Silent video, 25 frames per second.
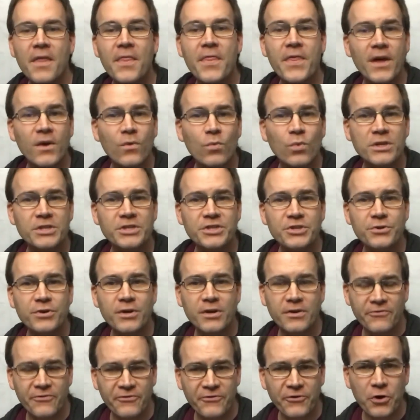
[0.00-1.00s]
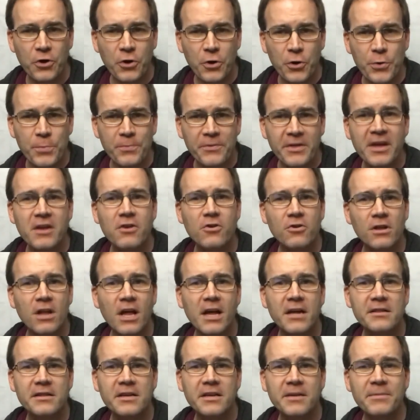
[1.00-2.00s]
Then once you confirm that you're
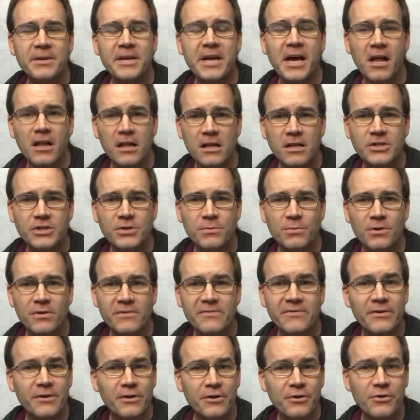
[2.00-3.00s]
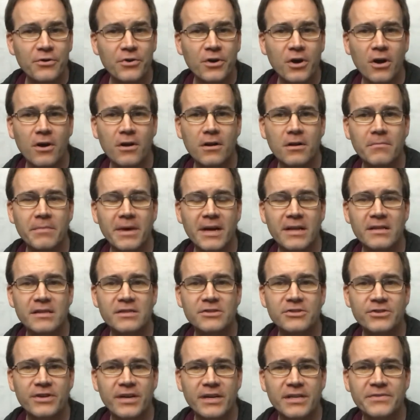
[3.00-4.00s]
likely to be eligible for a new card and
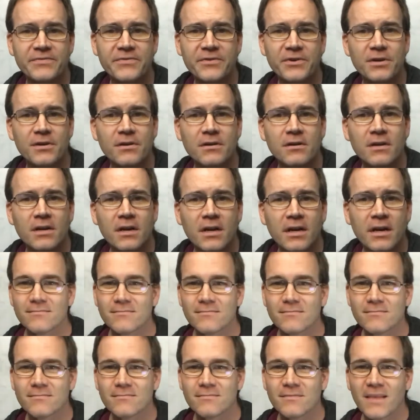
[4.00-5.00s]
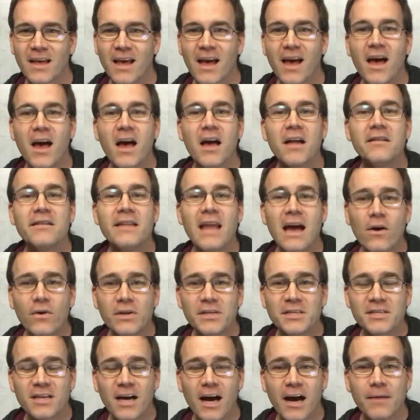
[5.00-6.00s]
balance transfer, now
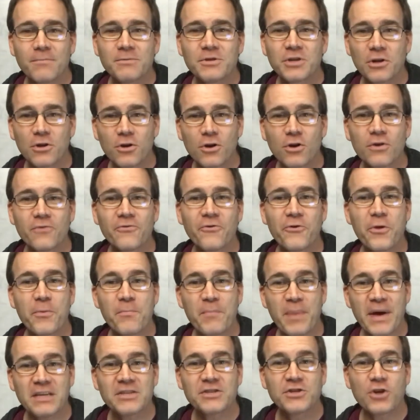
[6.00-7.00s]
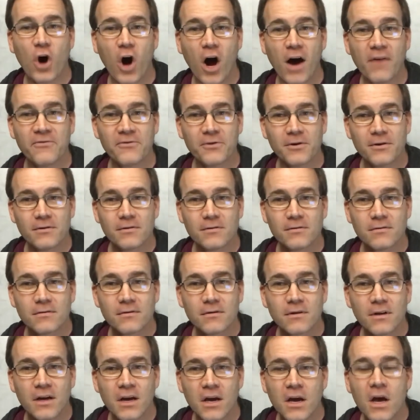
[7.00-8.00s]
it's time to look for the best offer.
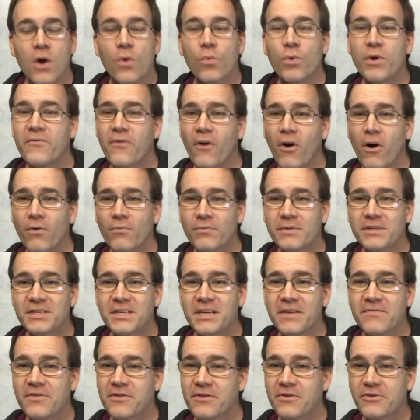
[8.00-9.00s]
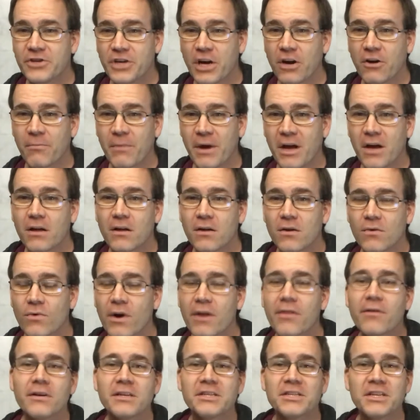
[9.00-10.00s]
We've all received the junk mail,
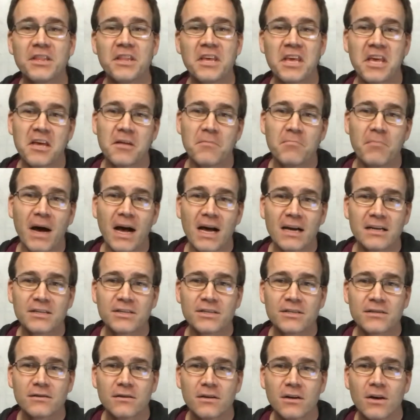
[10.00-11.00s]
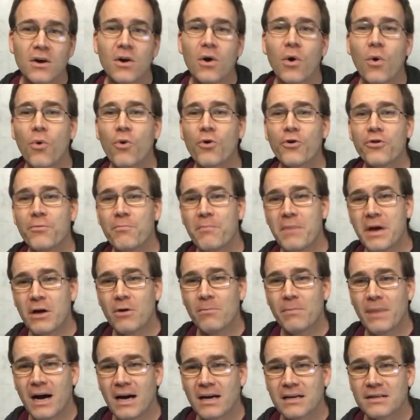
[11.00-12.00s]
whether it's in the inbox or in the
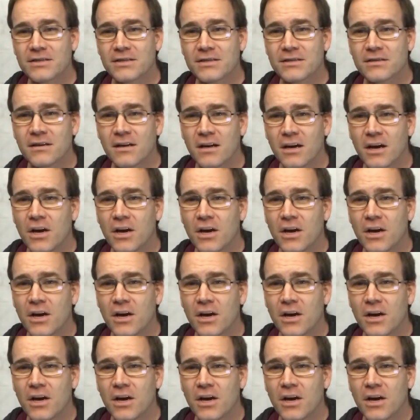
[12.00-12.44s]
mailbox.